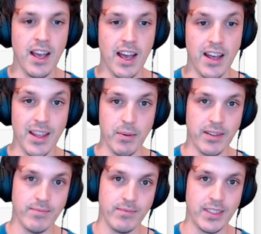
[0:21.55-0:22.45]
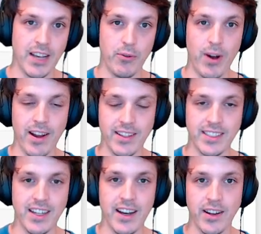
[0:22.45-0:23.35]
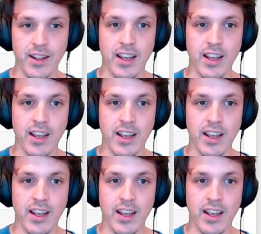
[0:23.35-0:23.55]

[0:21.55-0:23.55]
that we covered right at the start